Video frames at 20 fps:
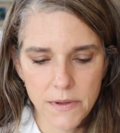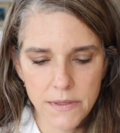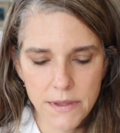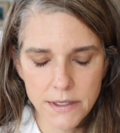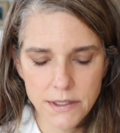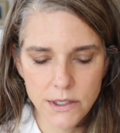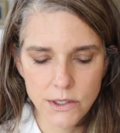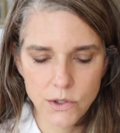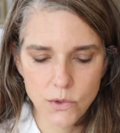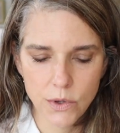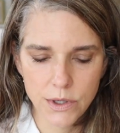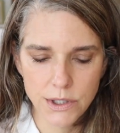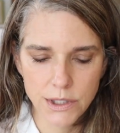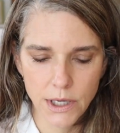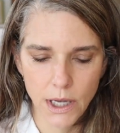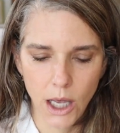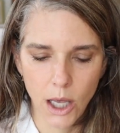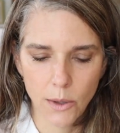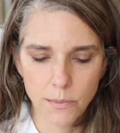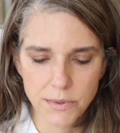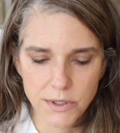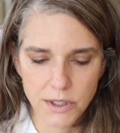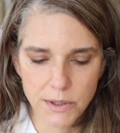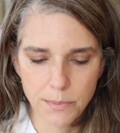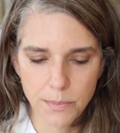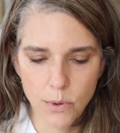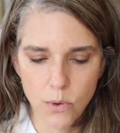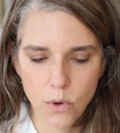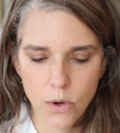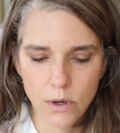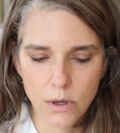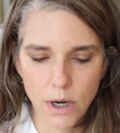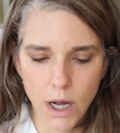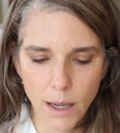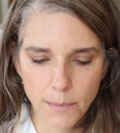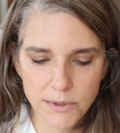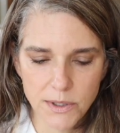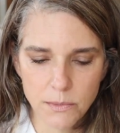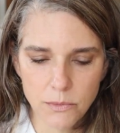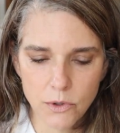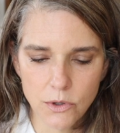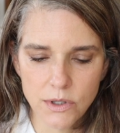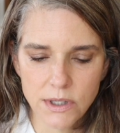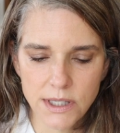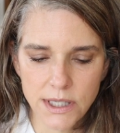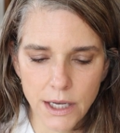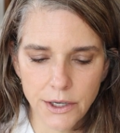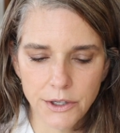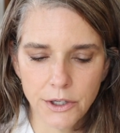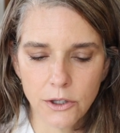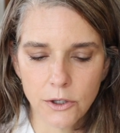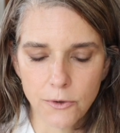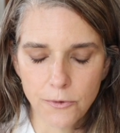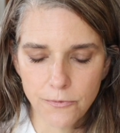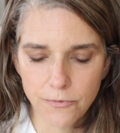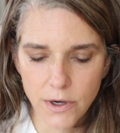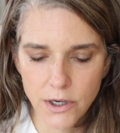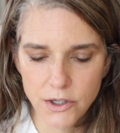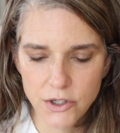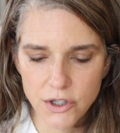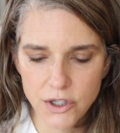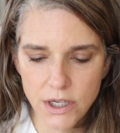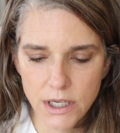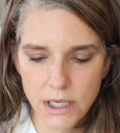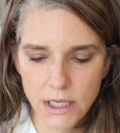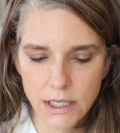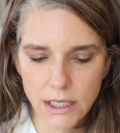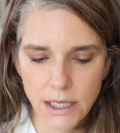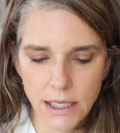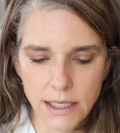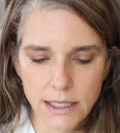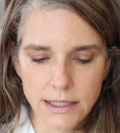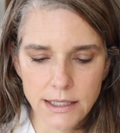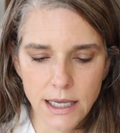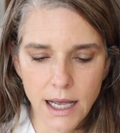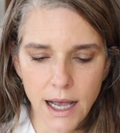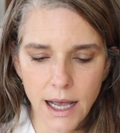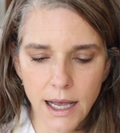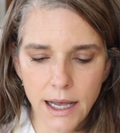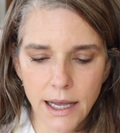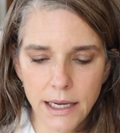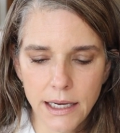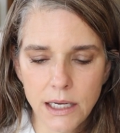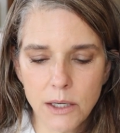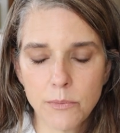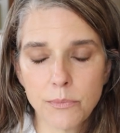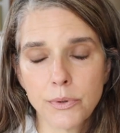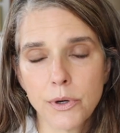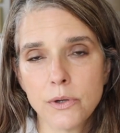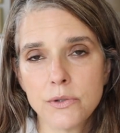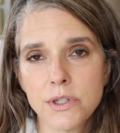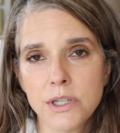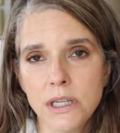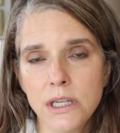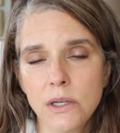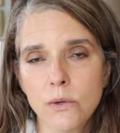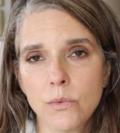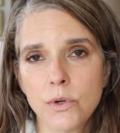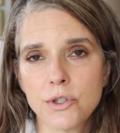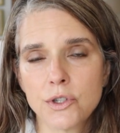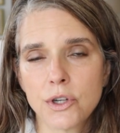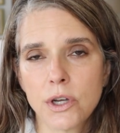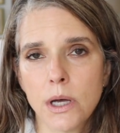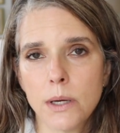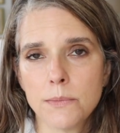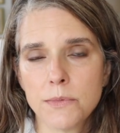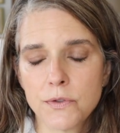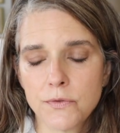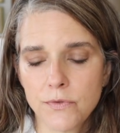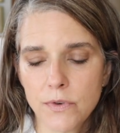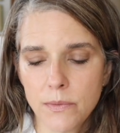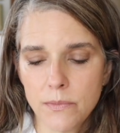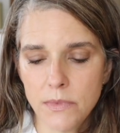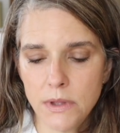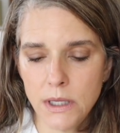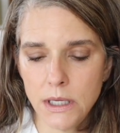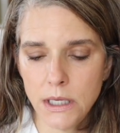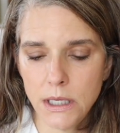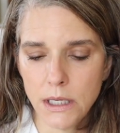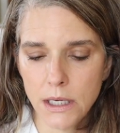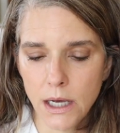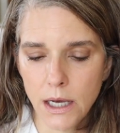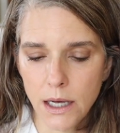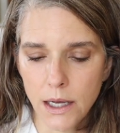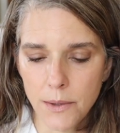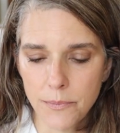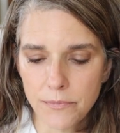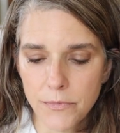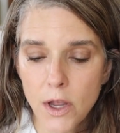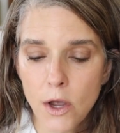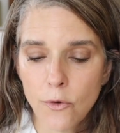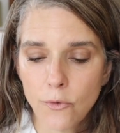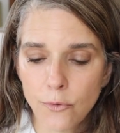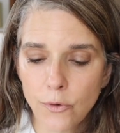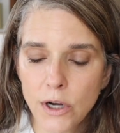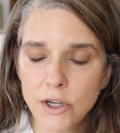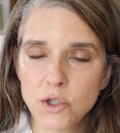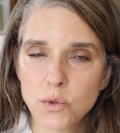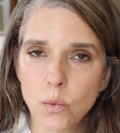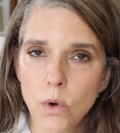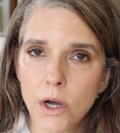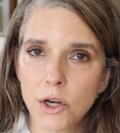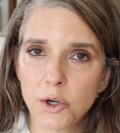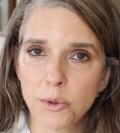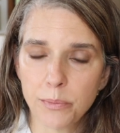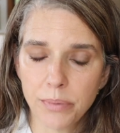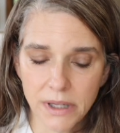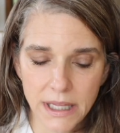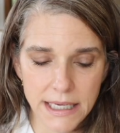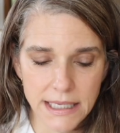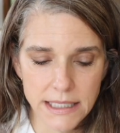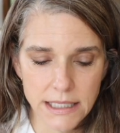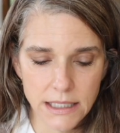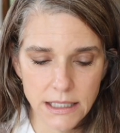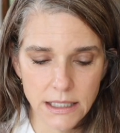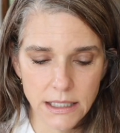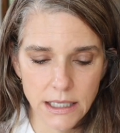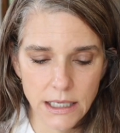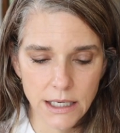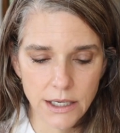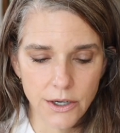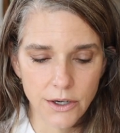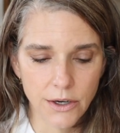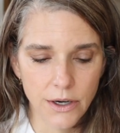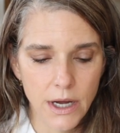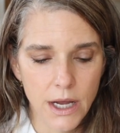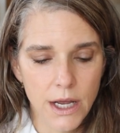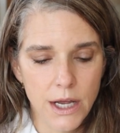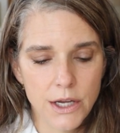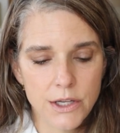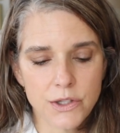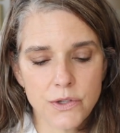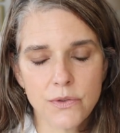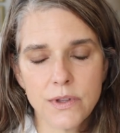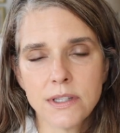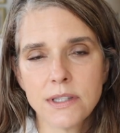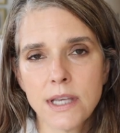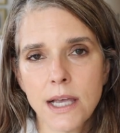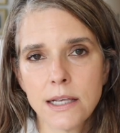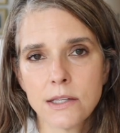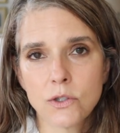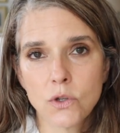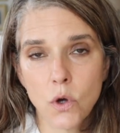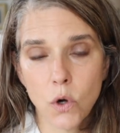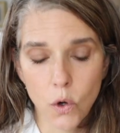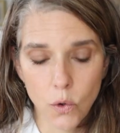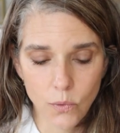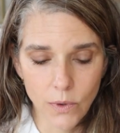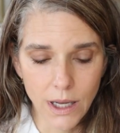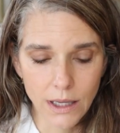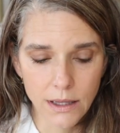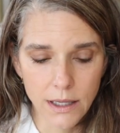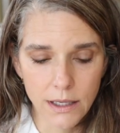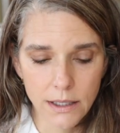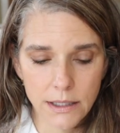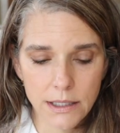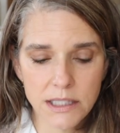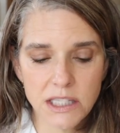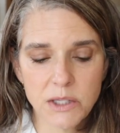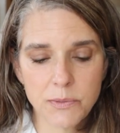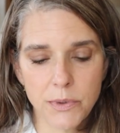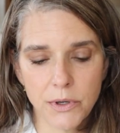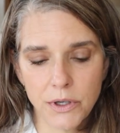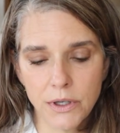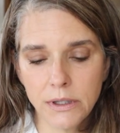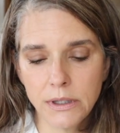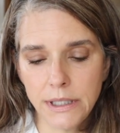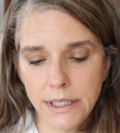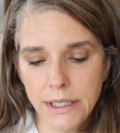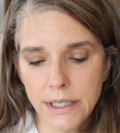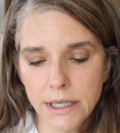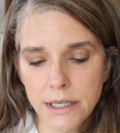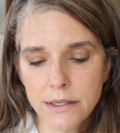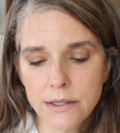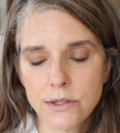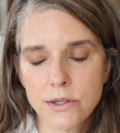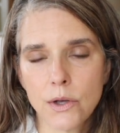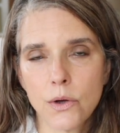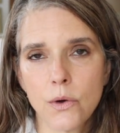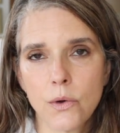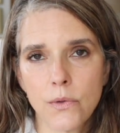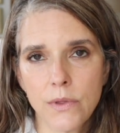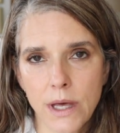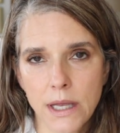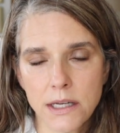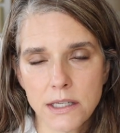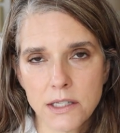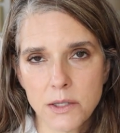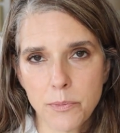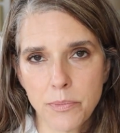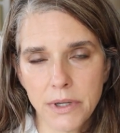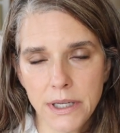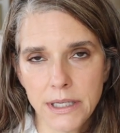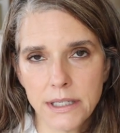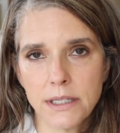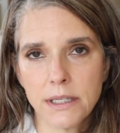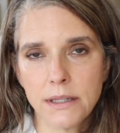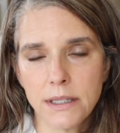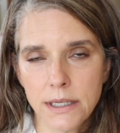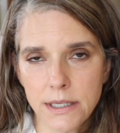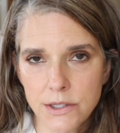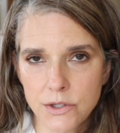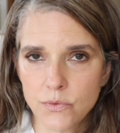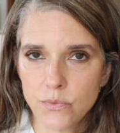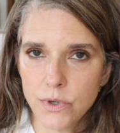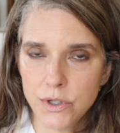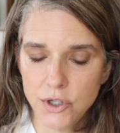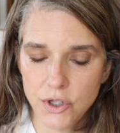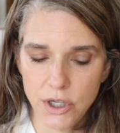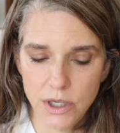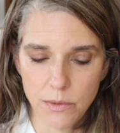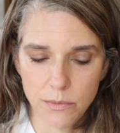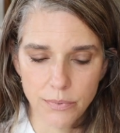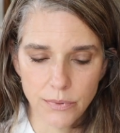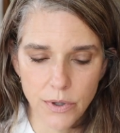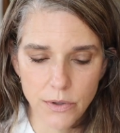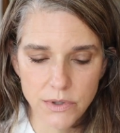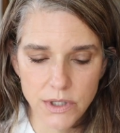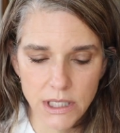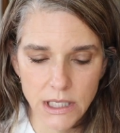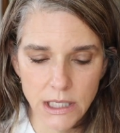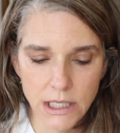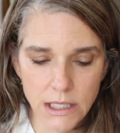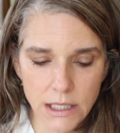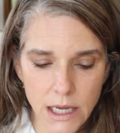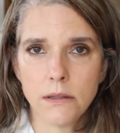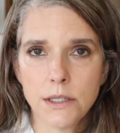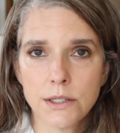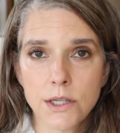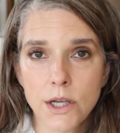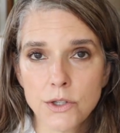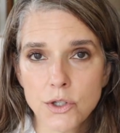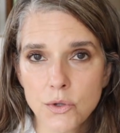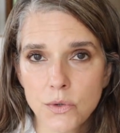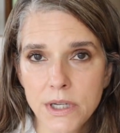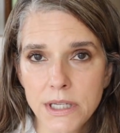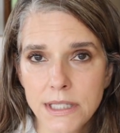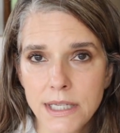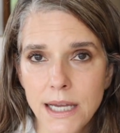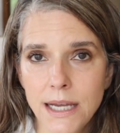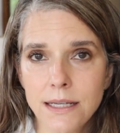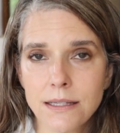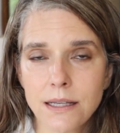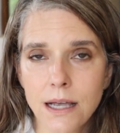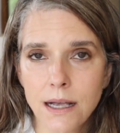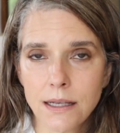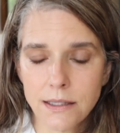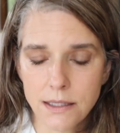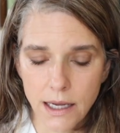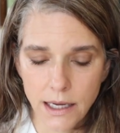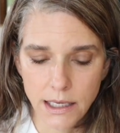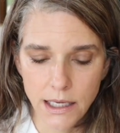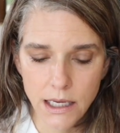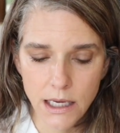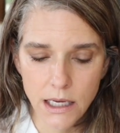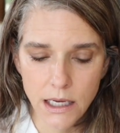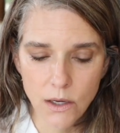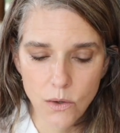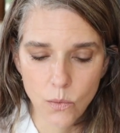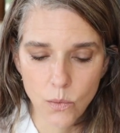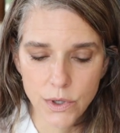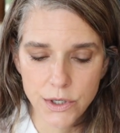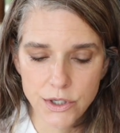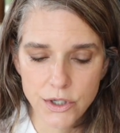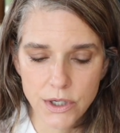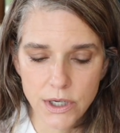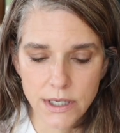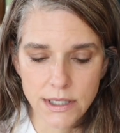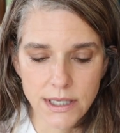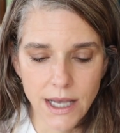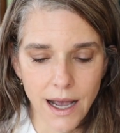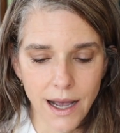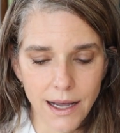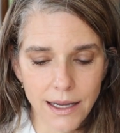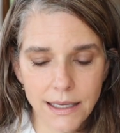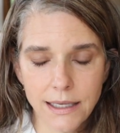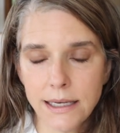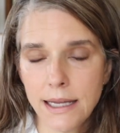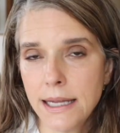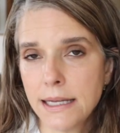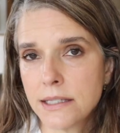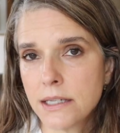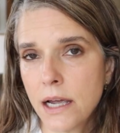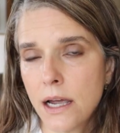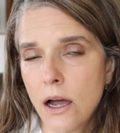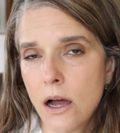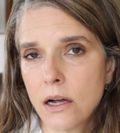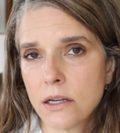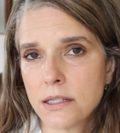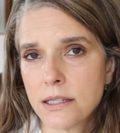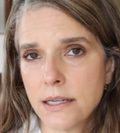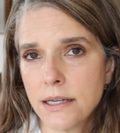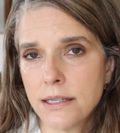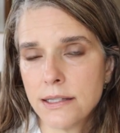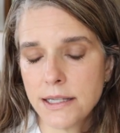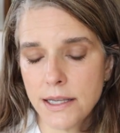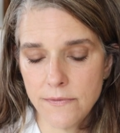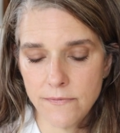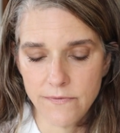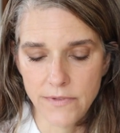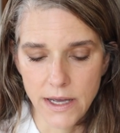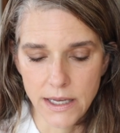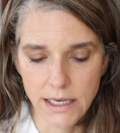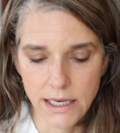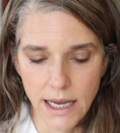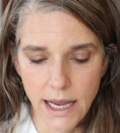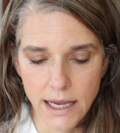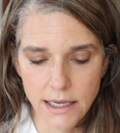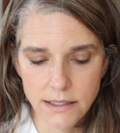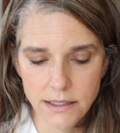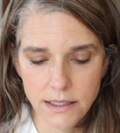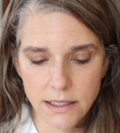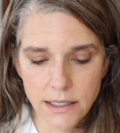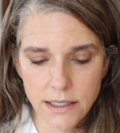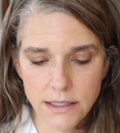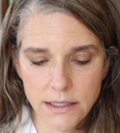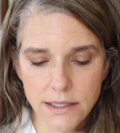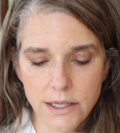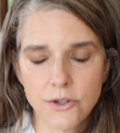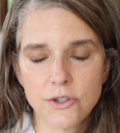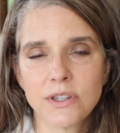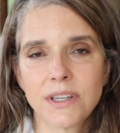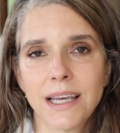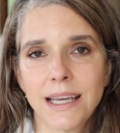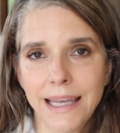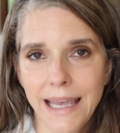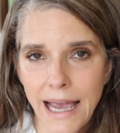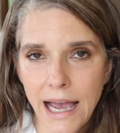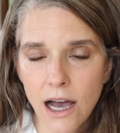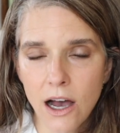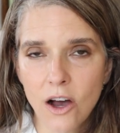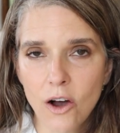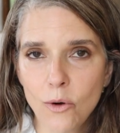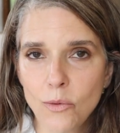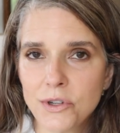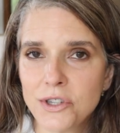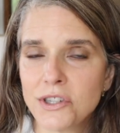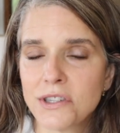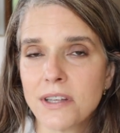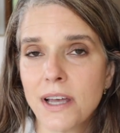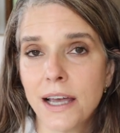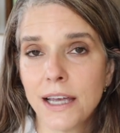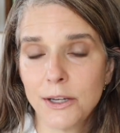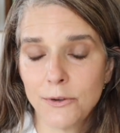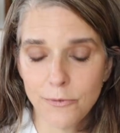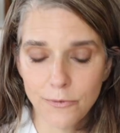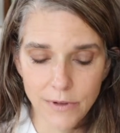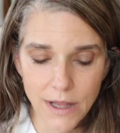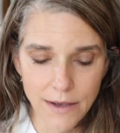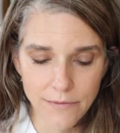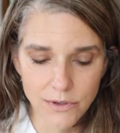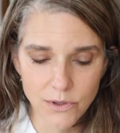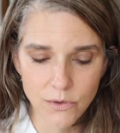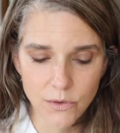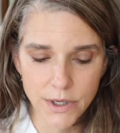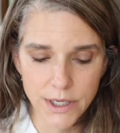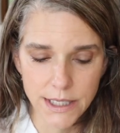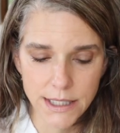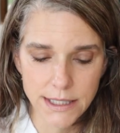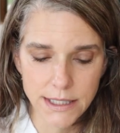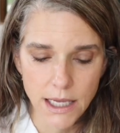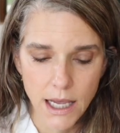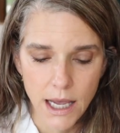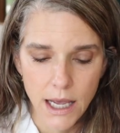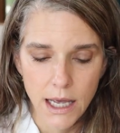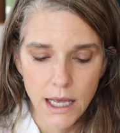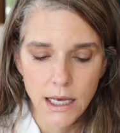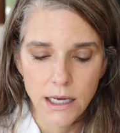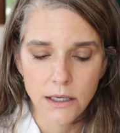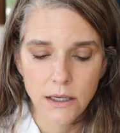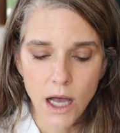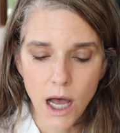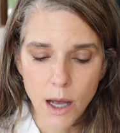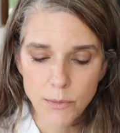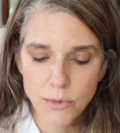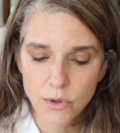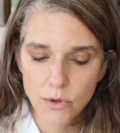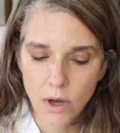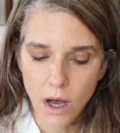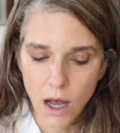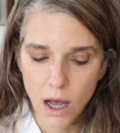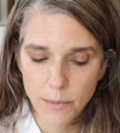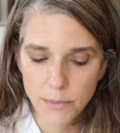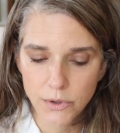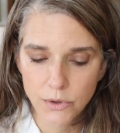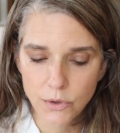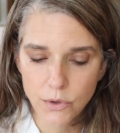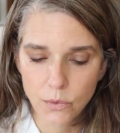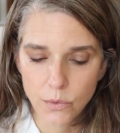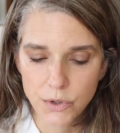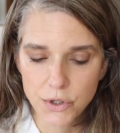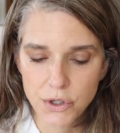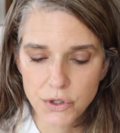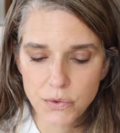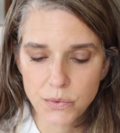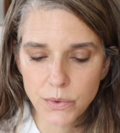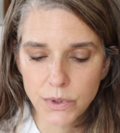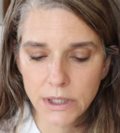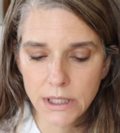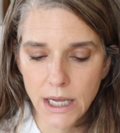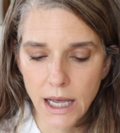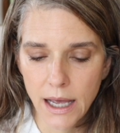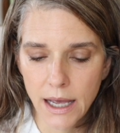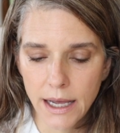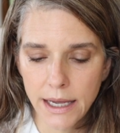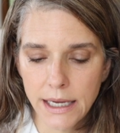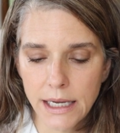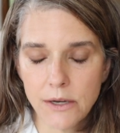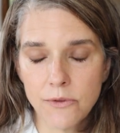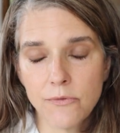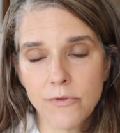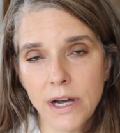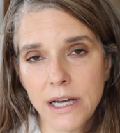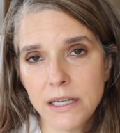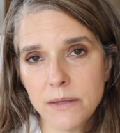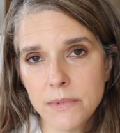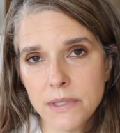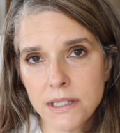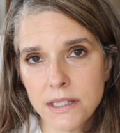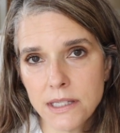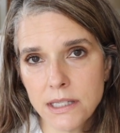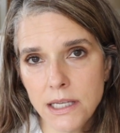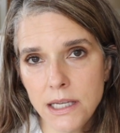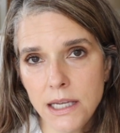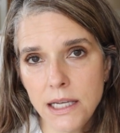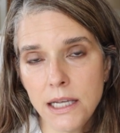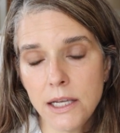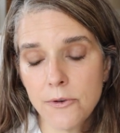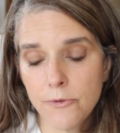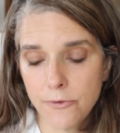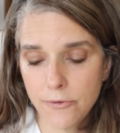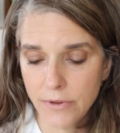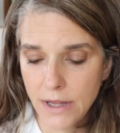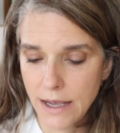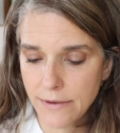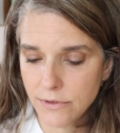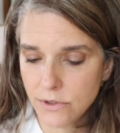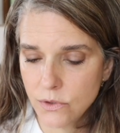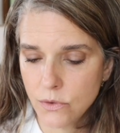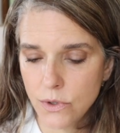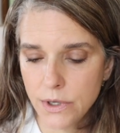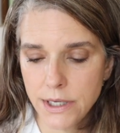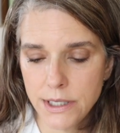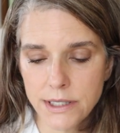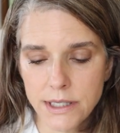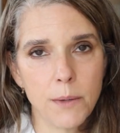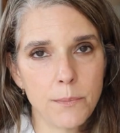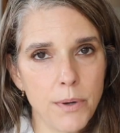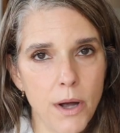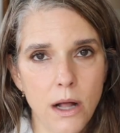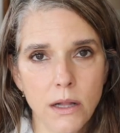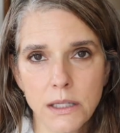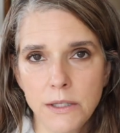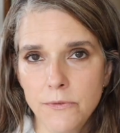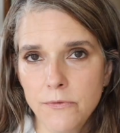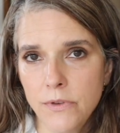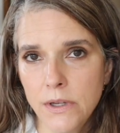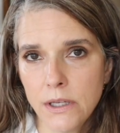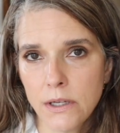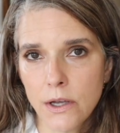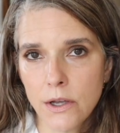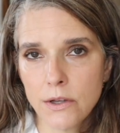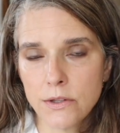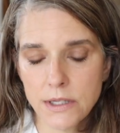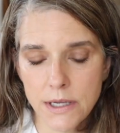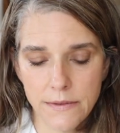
This is going to help support optimal cellular function. It is high in protein, which comes from the freshwater plankton in here. So this has chlorella and spirulina. So that is the plankton that is rich in protein. This also contains acai, which is high in antioxidants and fatty acids. There's cacao, which is high in flavonoids. Kamu Kamu, which is really high in vitamin C, flavonoids, and polyphenols.